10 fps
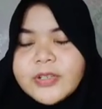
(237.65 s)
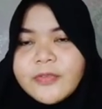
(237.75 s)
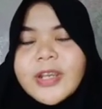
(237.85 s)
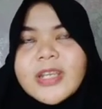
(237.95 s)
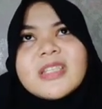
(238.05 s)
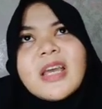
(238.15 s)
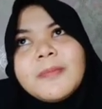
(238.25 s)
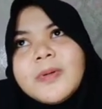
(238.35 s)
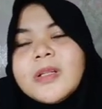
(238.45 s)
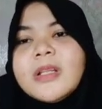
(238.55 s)
For
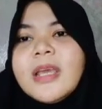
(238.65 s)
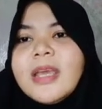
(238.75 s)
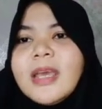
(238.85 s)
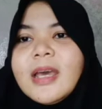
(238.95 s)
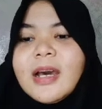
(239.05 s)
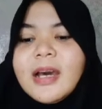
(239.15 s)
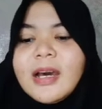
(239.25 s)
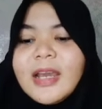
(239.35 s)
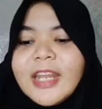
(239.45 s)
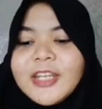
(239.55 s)
example,
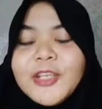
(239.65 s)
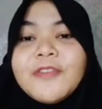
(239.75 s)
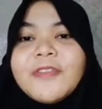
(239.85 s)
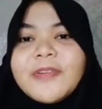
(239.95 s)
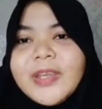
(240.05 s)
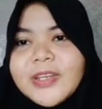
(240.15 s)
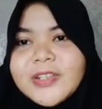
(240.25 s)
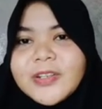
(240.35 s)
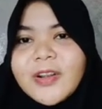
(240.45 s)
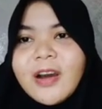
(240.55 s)
a new
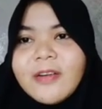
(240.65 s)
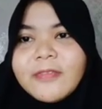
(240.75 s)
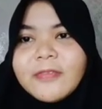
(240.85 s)
variation of